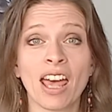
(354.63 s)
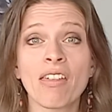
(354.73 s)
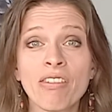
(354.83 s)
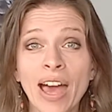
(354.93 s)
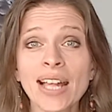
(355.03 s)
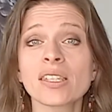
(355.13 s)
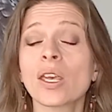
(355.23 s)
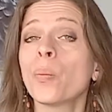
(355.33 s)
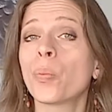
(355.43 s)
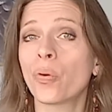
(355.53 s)
That's
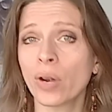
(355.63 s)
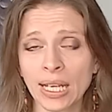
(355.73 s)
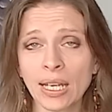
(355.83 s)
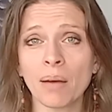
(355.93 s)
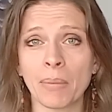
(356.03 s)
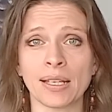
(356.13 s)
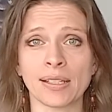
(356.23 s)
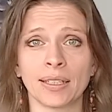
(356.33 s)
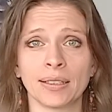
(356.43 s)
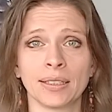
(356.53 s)
pretty
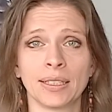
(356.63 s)
amazing.